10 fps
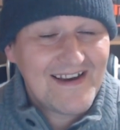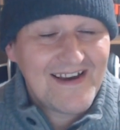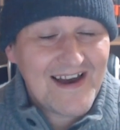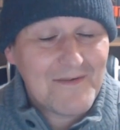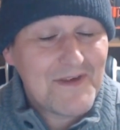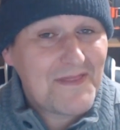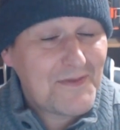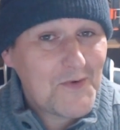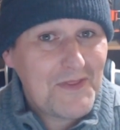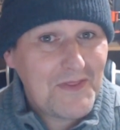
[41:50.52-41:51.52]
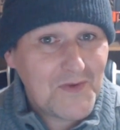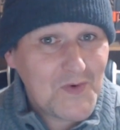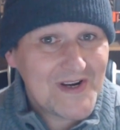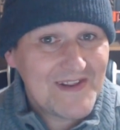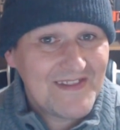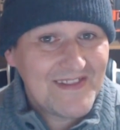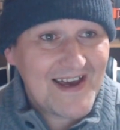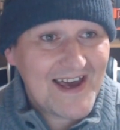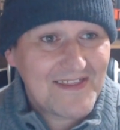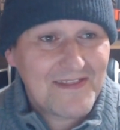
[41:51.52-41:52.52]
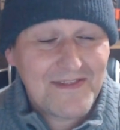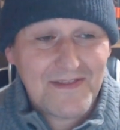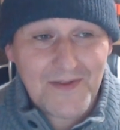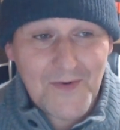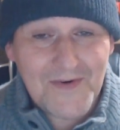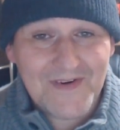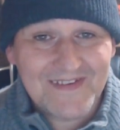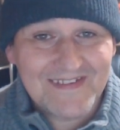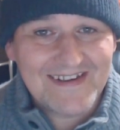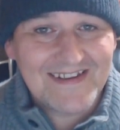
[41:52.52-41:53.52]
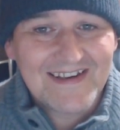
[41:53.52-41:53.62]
I was so thorough that I thought that.